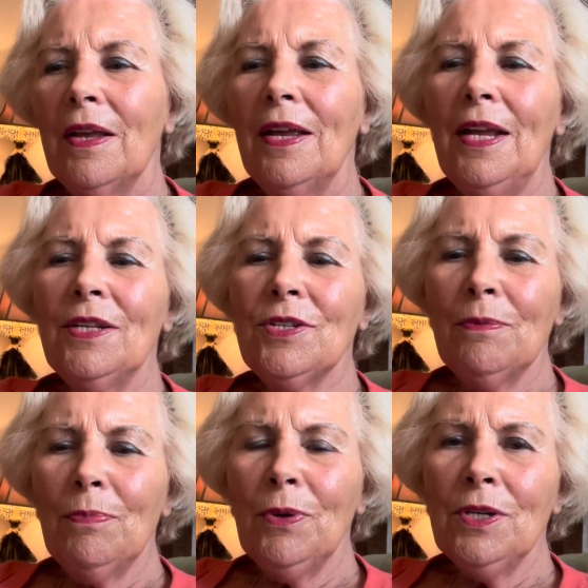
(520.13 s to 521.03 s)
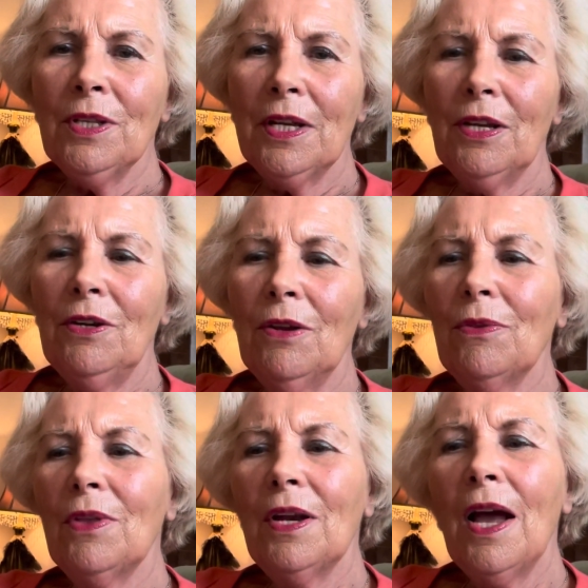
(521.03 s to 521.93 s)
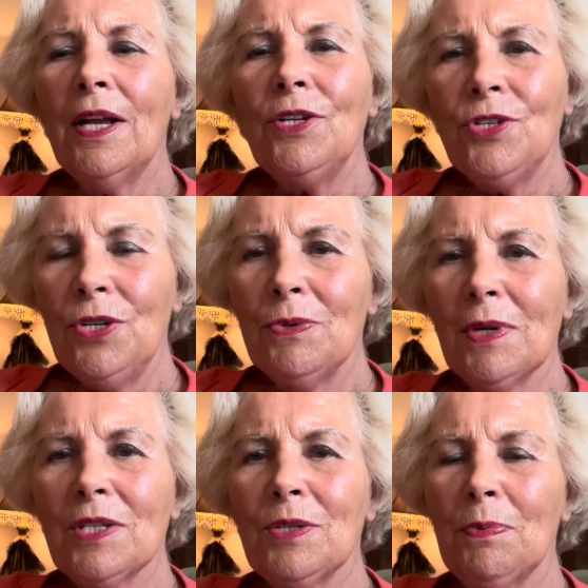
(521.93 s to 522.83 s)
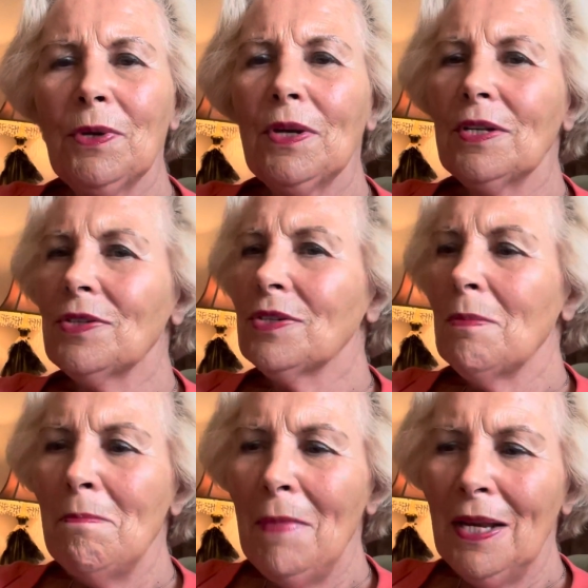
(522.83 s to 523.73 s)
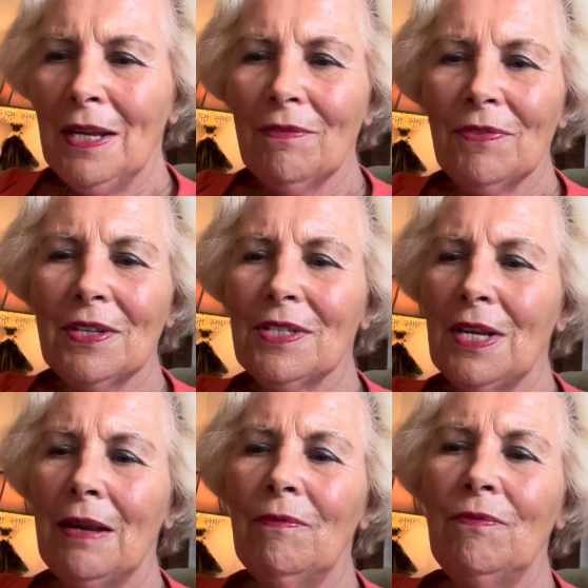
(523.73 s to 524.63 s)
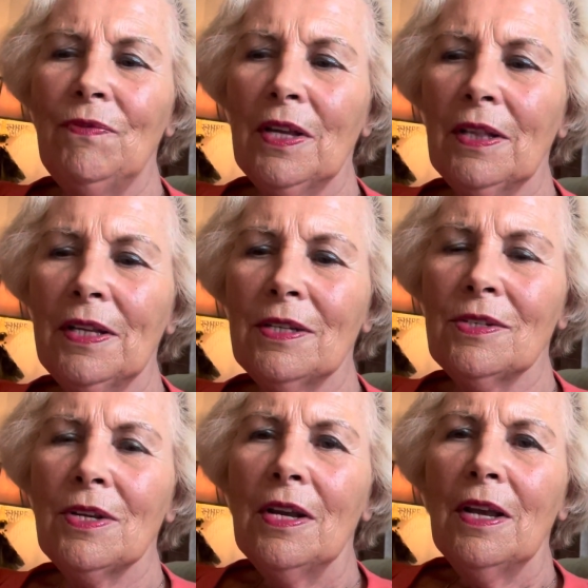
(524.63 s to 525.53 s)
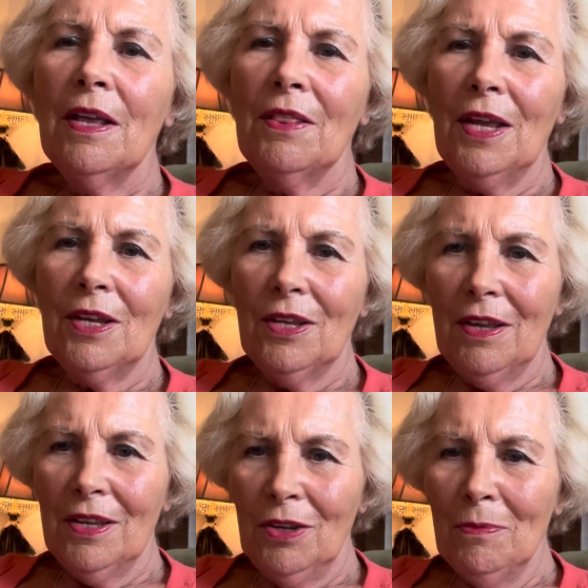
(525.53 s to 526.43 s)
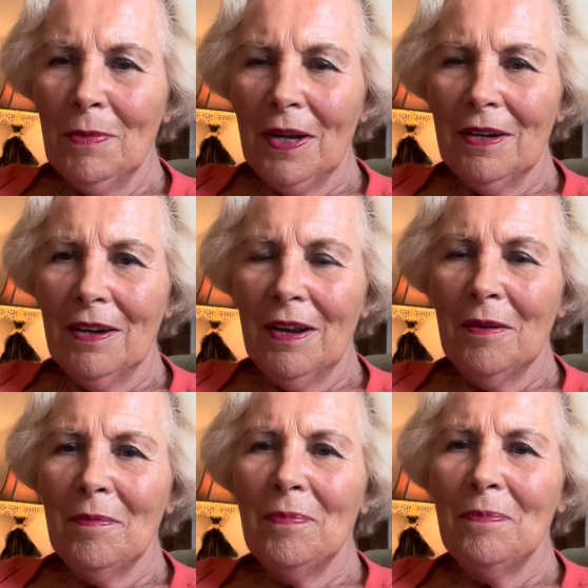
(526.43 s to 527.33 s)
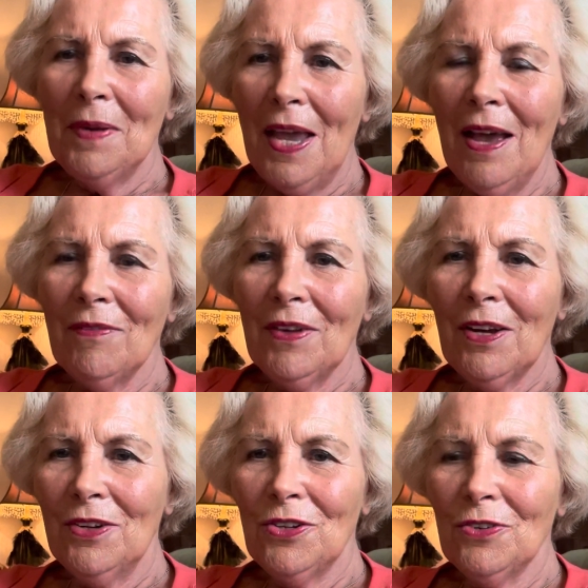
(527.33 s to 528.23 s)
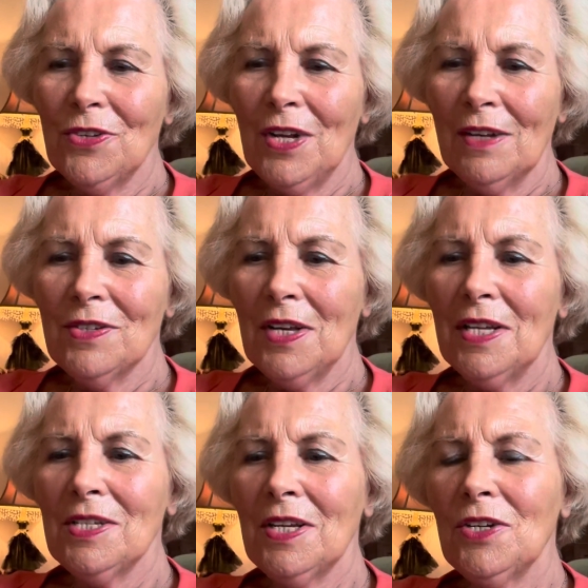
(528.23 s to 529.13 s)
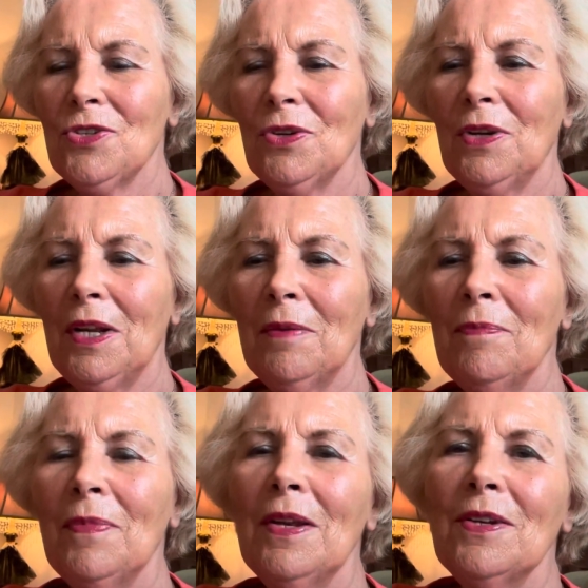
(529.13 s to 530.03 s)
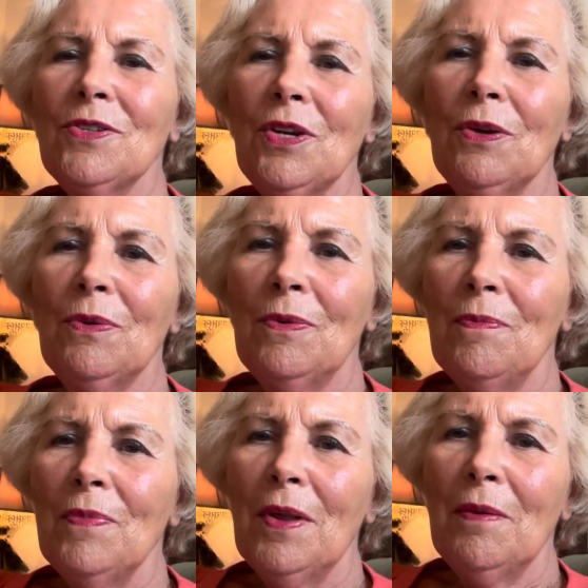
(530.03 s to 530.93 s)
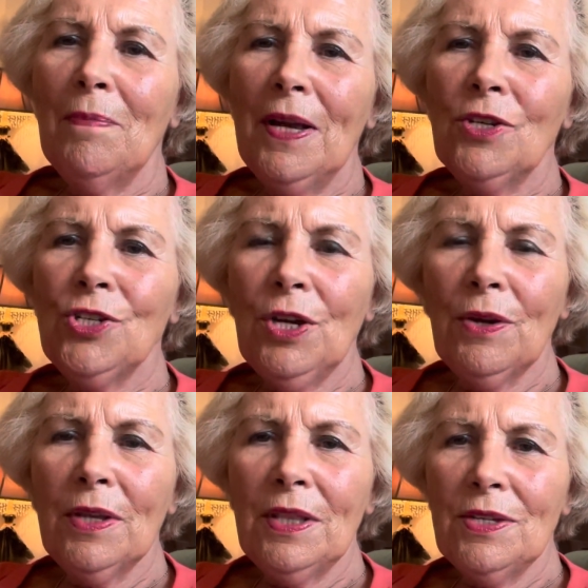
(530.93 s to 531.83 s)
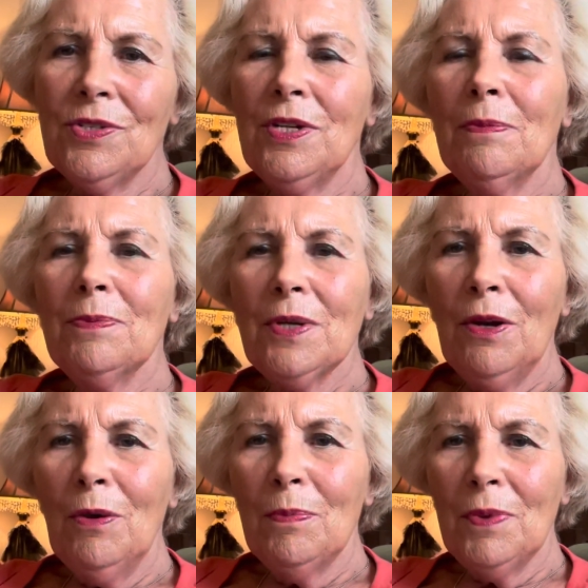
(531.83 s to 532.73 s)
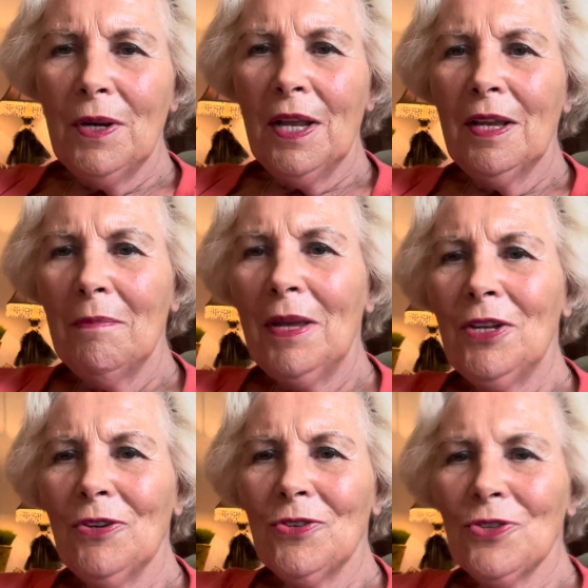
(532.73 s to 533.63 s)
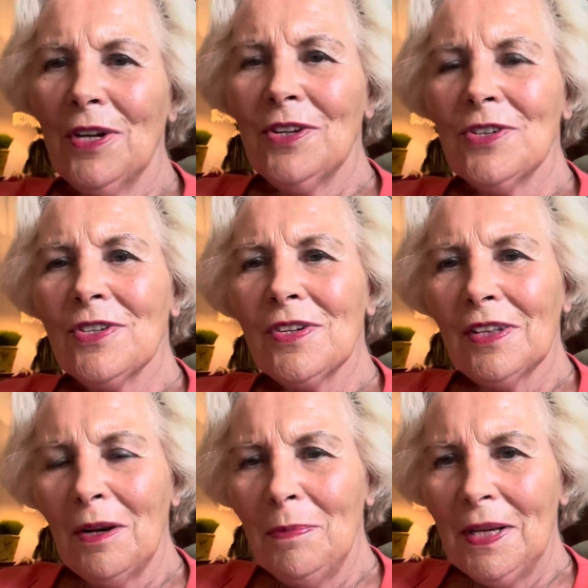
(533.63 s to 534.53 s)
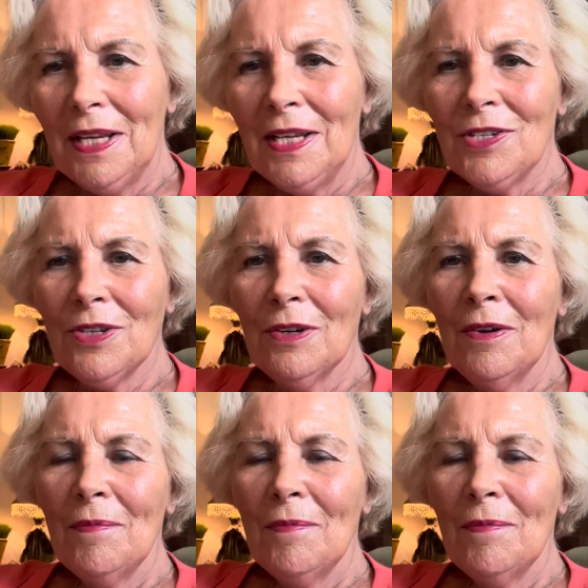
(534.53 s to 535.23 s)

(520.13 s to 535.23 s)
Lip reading: it's important to let you know that I too experienced many of the same feelings that you might be having on your downsizing journey. So by sharing these tips, I hope that I can make your journey just a little bit easier.